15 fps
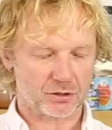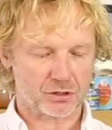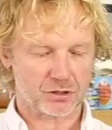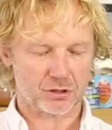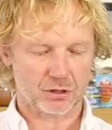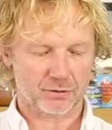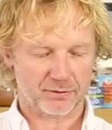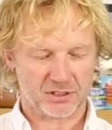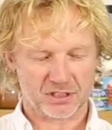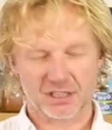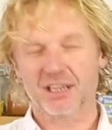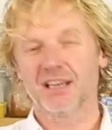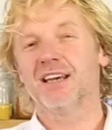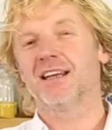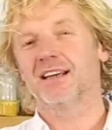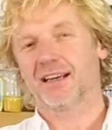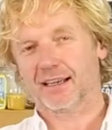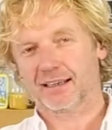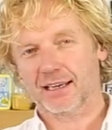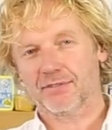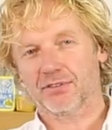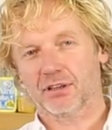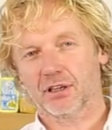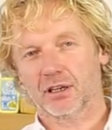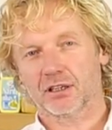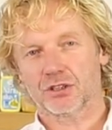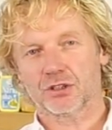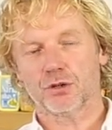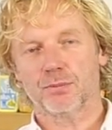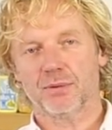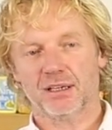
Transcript: to the surface. Then I give it another two